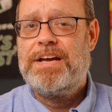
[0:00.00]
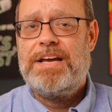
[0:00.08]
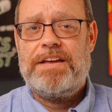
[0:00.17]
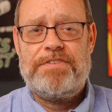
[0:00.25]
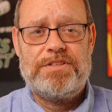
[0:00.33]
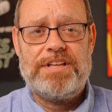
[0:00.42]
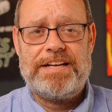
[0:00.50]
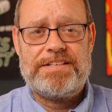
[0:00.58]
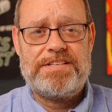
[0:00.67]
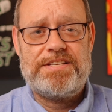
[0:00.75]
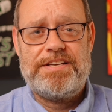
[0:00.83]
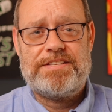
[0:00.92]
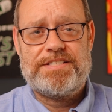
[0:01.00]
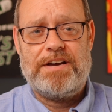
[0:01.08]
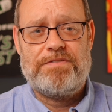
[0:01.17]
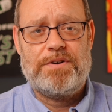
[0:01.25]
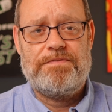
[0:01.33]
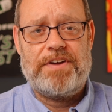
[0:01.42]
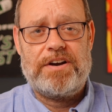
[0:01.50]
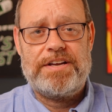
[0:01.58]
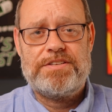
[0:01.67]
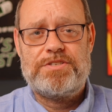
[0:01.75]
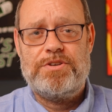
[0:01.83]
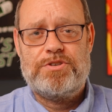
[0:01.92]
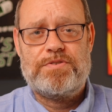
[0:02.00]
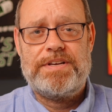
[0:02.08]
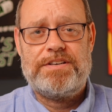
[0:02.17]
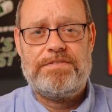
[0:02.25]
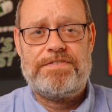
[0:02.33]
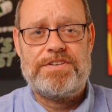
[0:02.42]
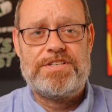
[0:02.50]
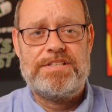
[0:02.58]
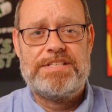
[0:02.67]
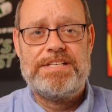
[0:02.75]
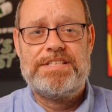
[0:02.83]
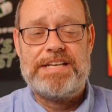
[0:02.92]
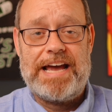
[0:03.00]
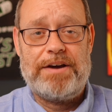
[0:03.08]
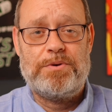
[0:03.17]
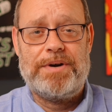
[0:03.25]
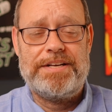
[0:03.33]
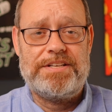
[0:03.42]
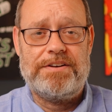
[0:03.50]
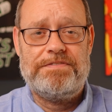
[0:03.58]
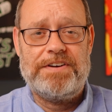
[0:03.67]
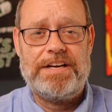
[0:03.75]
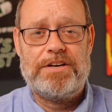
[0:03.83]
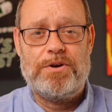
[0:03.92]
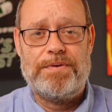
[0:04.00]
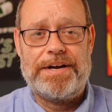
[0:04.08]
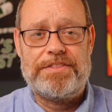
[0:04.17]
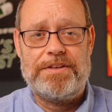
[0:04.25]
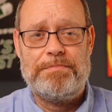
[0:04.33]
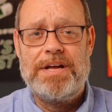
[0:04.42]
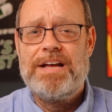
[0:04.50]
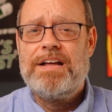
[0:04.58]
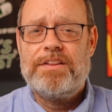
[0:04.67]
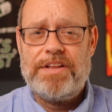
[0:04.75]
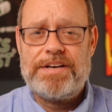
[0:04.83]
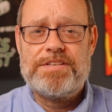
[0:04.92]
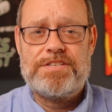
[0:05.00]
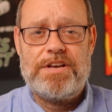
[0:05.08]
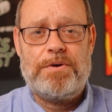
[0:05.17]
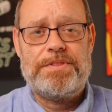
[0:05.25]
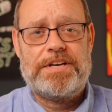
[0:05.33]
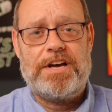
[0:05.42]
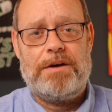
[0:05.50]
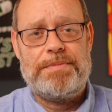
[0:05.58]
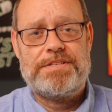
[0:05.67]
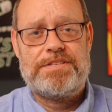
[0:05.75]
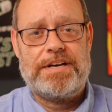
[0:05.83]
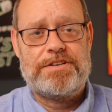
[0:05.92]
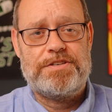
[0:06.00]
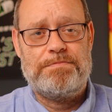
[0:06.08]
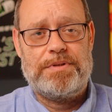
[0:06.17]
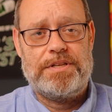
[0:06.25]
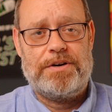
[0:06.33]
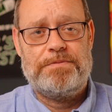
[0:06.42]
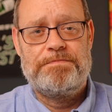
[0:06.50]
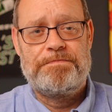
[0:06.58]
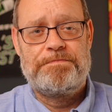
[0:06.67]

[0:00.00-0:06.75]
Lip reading: If you'd like to see us cover various nutrient deficiencies and how to identify and correct them, let us know in the comment section below.